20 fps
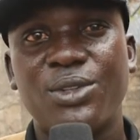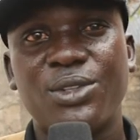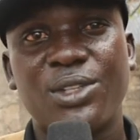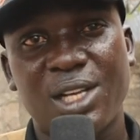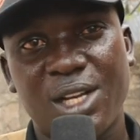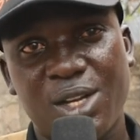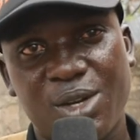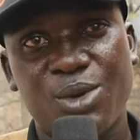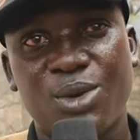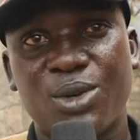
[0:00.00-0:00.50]

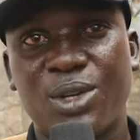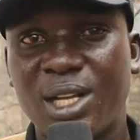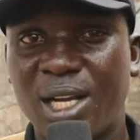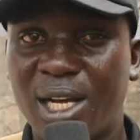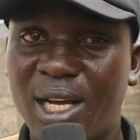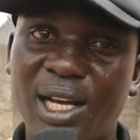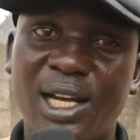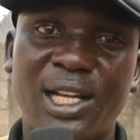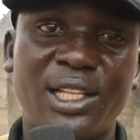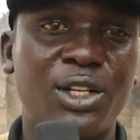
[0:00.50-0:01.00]
now
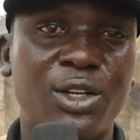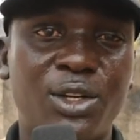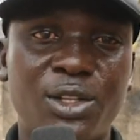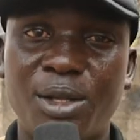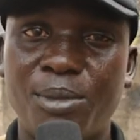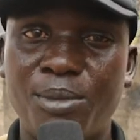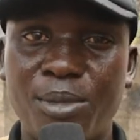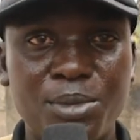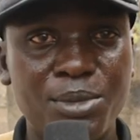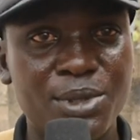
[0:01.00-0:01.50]
Oga, and they don't
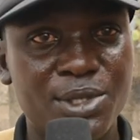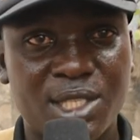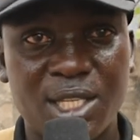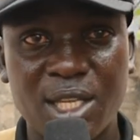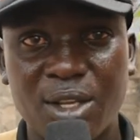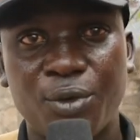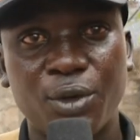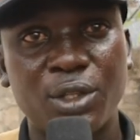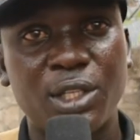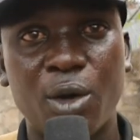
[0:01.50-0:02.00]
they make
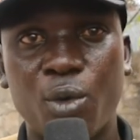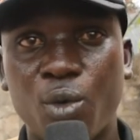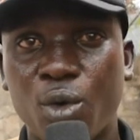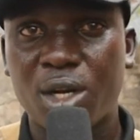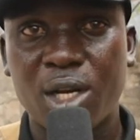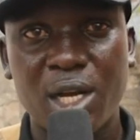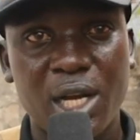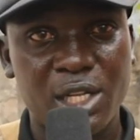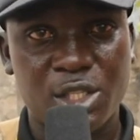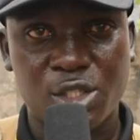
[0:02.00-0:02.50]
mistake for their
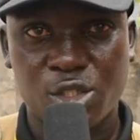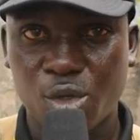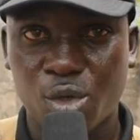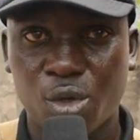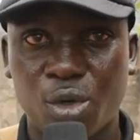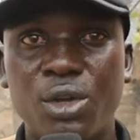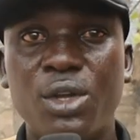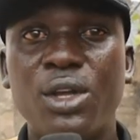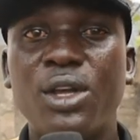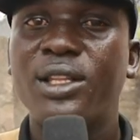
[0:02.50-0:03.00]
work at all.